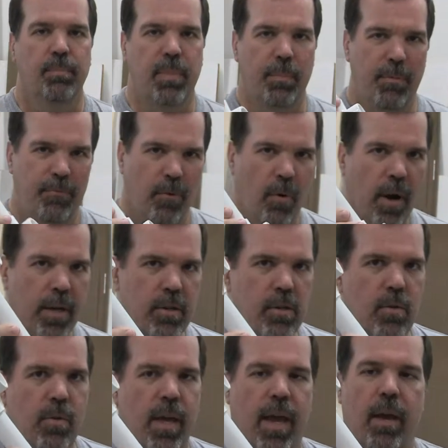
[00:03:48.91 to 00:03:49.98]
But before I
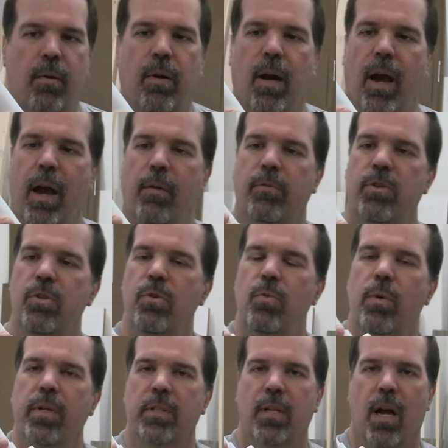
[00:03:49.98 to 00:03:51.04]
do that, I do
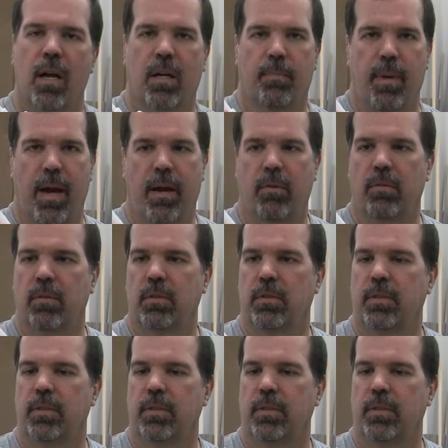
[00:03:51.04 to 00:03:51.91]
want to talk about